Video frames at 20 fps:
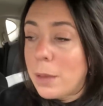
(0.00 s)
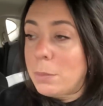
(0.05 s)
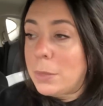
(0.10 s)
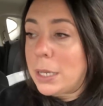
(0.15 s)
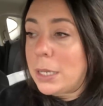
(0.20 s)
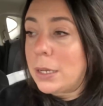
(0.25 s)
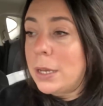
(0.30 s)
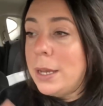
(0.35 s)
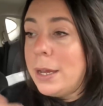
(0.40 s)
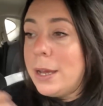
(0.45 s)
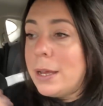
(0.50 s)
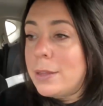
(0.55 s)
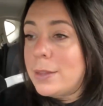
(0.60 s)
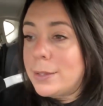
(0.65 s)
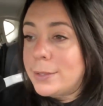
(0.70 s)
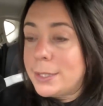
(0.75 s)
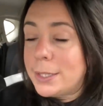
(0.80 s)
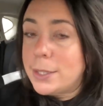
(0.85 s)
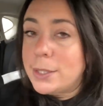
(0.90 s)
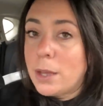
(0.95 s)
I mean,
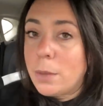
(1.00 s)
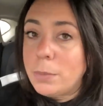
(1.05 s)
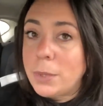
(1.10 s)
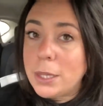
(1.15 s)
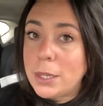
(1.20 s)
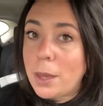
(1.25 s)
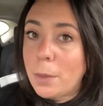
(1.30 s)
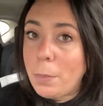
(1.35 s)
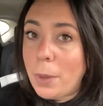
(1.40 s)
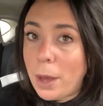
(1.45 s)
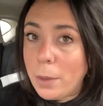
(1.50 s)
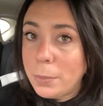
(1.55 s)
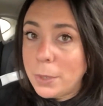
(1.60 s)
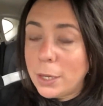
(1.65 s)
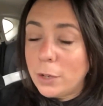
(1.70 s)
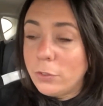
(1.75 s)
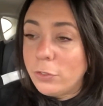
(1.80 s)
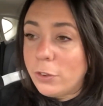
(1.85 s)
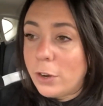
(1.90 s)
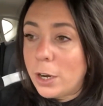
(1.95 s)
this is something that
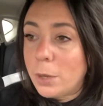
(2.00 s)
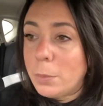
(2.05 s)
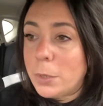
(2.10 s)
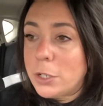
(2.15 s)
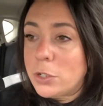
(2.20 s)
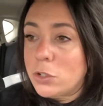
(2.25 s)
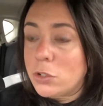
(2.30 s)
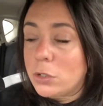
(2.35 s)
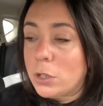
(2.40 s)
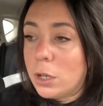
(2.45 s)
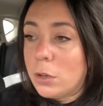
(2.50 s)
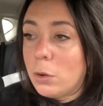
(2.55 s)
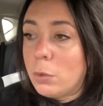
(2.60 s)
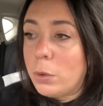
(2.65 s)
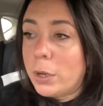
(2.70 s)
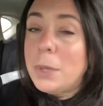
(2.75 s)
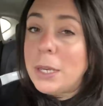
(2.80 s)
pumpkin farmers struggle